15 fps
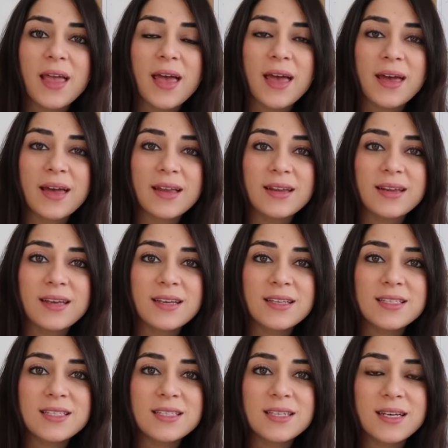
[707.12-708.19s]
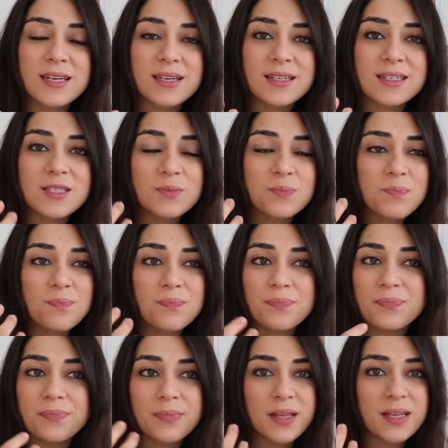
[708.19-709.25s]
and it's uh, it's
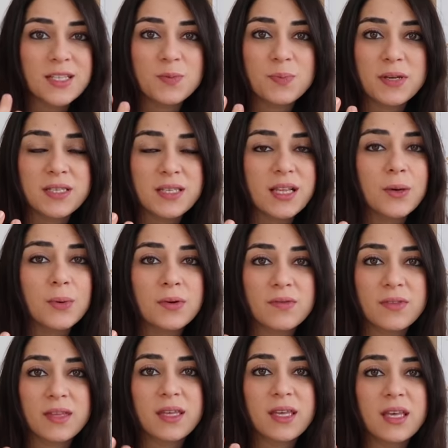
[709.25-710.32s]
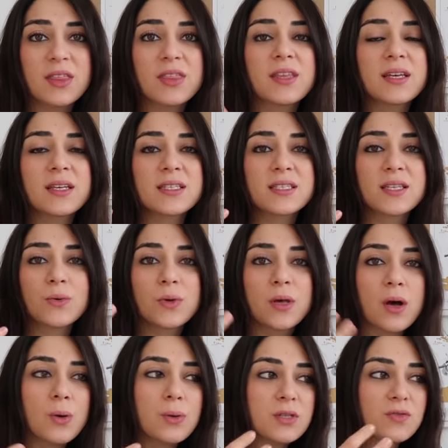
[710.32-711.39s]
it's basically one of the key things that we
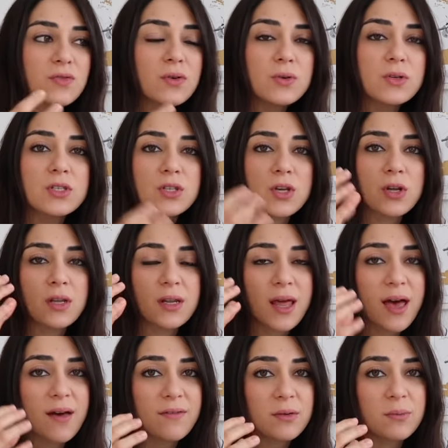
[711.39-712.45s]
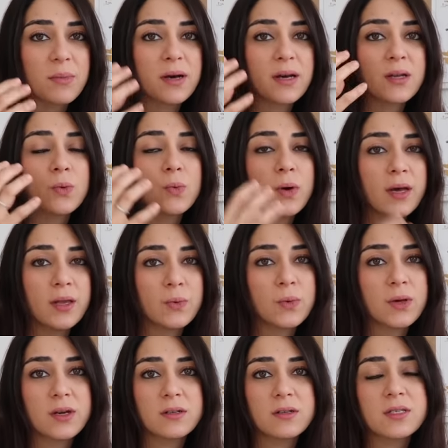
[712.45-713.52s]
always focus on and have in mind when
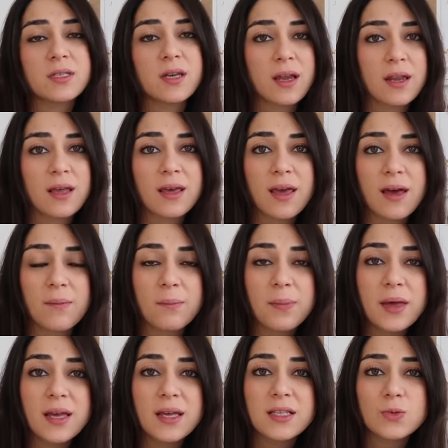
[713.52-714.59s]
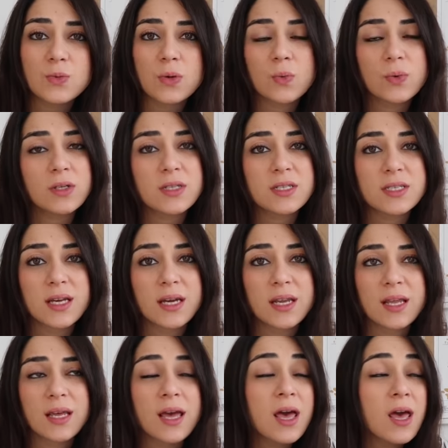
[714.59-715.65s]
we are designing campaigns, when we're
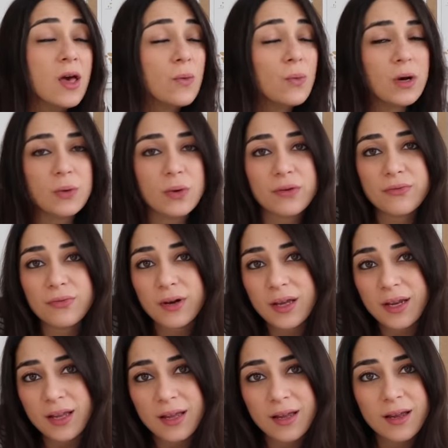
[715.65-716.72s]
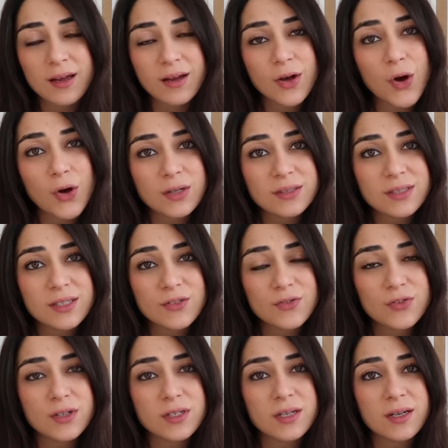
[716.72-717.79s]
designing, when we're writing content
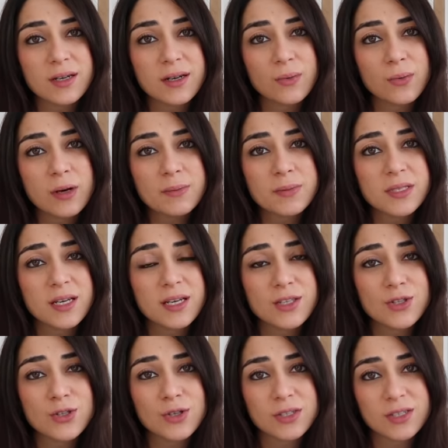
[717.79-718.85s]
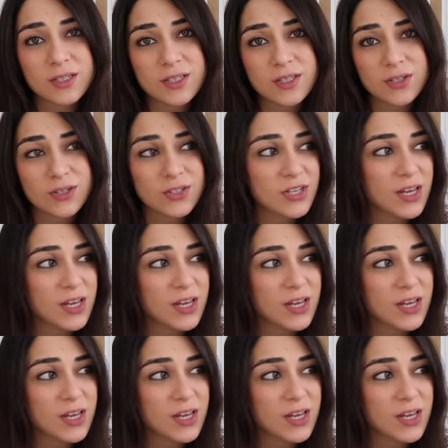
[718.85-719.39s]
for websites or digital